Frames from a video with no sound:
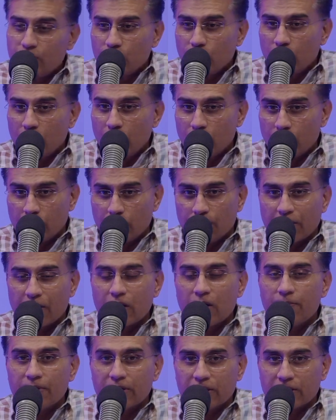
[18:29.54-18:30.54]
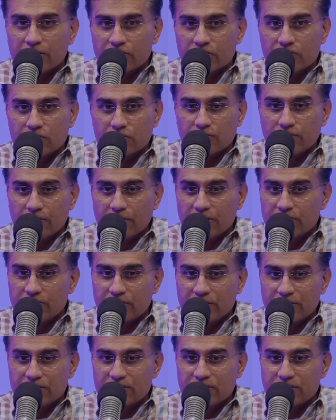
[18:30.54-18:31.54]
world we're becoming into, but
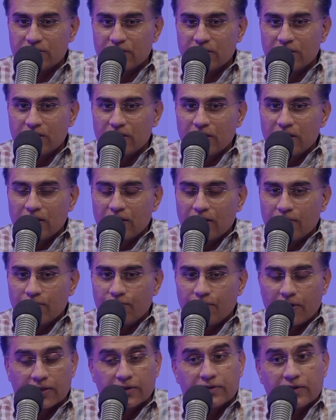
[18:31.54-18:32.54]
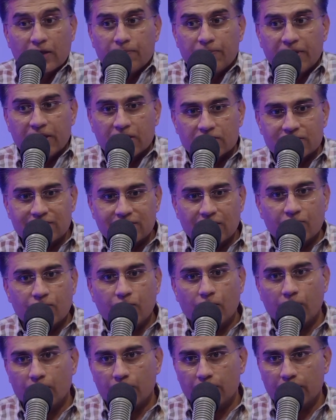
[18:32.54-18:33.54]
it's other than being
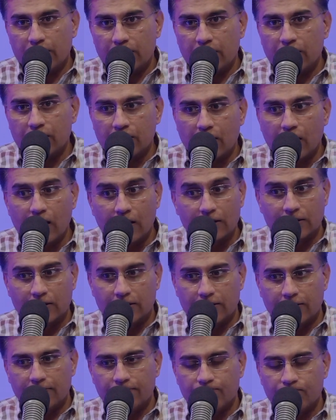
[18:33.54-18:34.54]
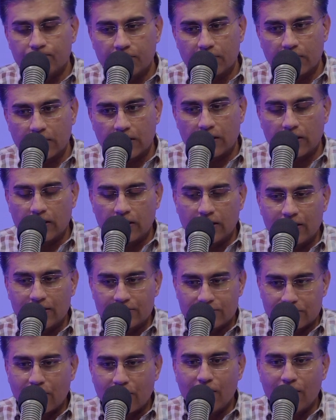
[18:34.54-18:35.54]
sinful and ungodly,
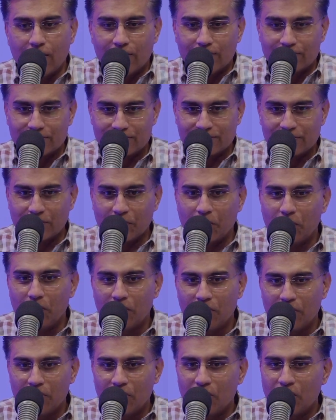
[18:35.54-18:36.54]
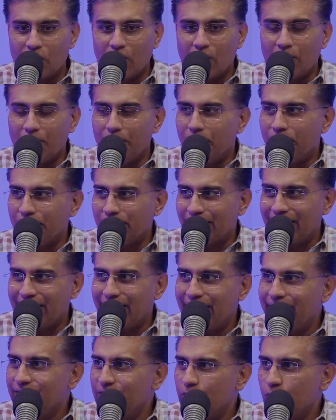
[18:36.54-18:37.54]
it's also a
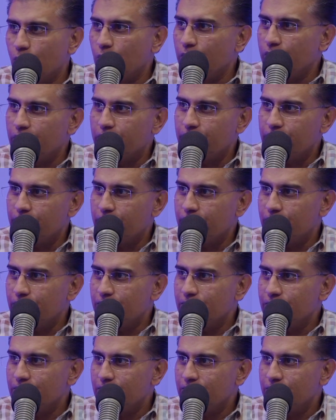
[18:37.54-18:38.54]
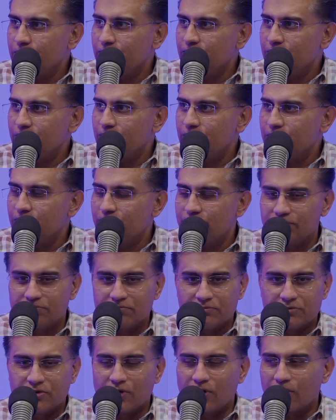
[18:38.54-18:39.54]
bland, weird, Yeah,
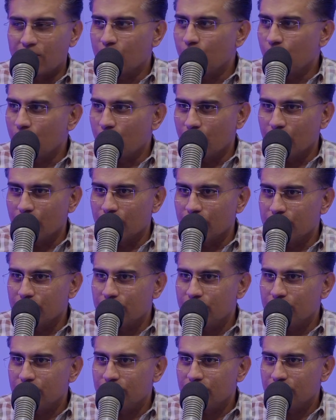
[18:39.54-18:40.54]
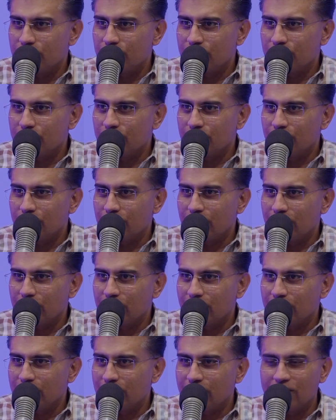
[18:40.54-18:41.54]
dark world yeah, mm-hmm. yeah.
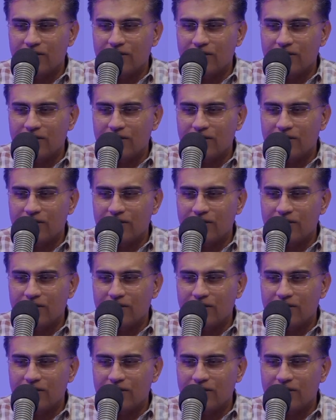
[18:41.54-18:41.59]
that